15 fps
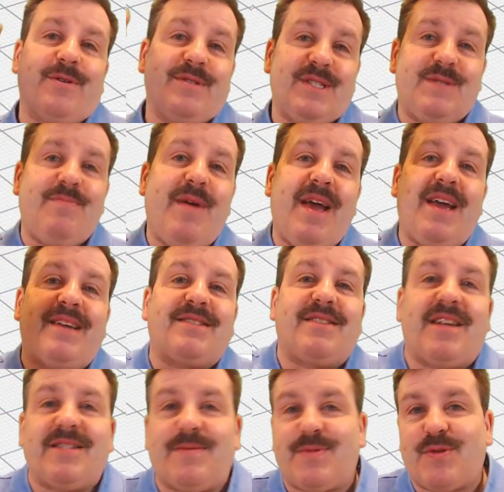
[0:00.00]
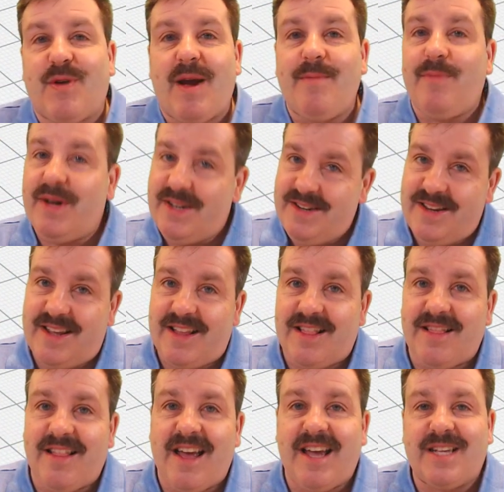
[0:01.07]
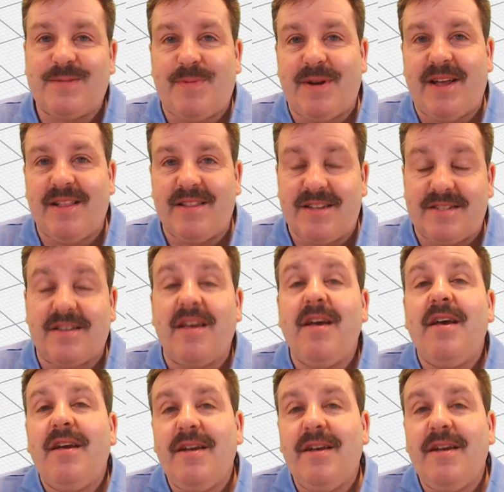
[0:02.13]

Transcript: Smash that subscribe button, and last but not least,